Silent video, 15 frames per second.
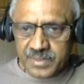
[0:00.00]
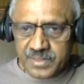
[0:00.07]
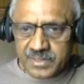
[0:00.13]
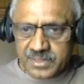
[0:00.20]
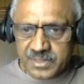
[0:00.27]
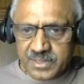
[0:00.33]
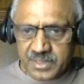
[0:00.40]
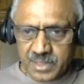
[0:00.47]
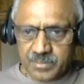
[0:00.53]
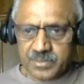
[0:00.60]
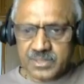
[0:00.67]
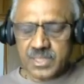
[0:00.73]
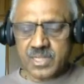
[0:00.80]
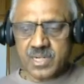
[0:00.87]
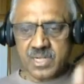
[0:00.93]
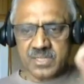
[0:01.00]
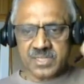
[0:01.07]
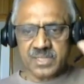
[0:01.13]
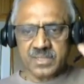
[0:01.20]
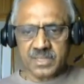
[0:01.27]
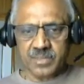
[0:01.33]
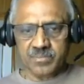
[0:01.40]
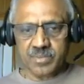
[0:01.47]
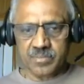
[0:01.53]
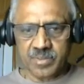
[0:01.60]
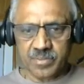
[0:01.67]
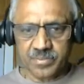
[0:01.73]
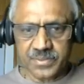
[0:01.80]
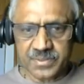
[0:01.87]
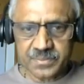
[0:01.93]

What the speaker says: Each term is a constant term M of E.